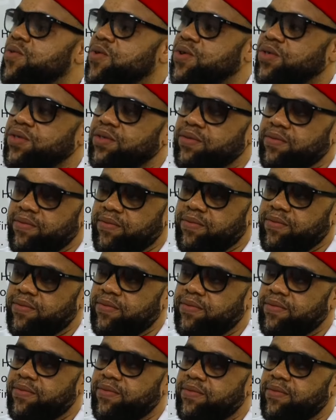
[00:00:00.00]
the world,
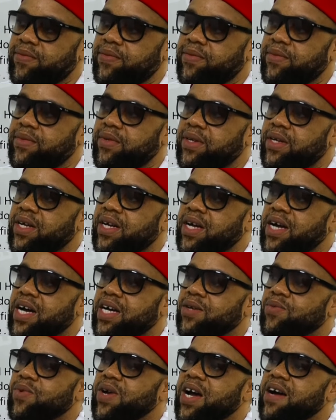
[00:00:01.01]

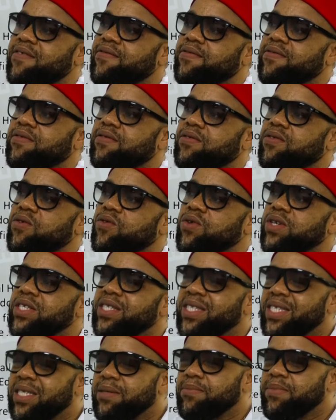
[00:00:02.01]
and we have
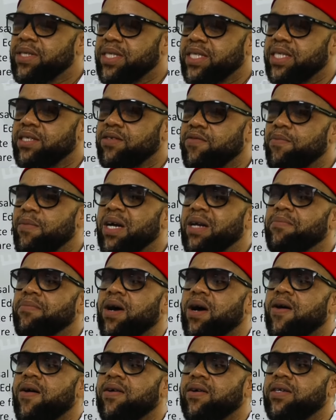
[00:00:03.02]
only 3% of
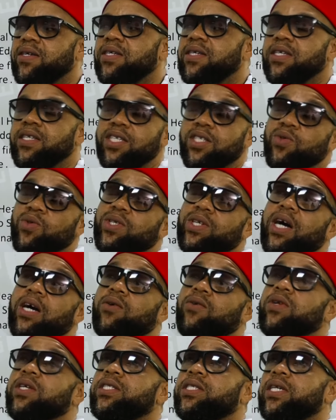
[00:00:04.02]
manpower. This was
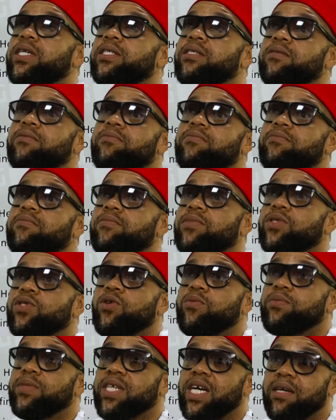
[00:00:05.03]
calculated
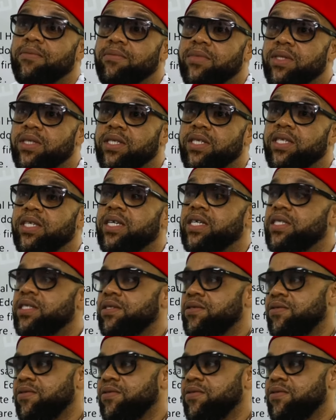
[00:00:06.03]
sometime 3 years